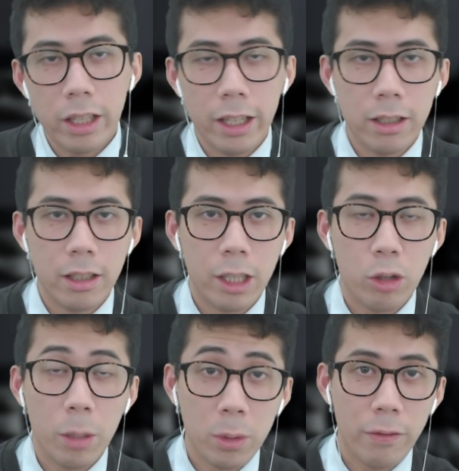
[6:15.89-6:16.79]
in the
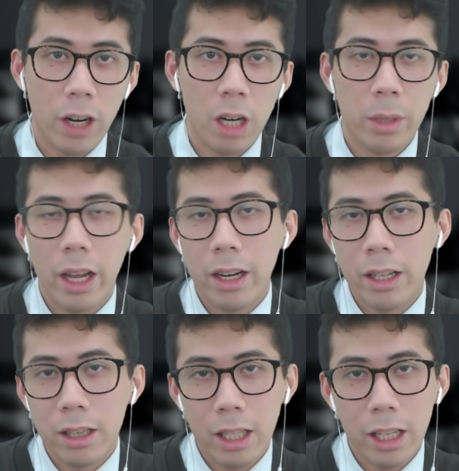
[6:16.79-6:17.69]
crypto environment and
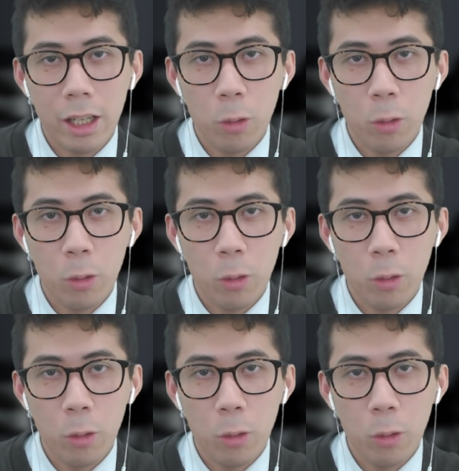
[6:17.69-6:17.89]
in the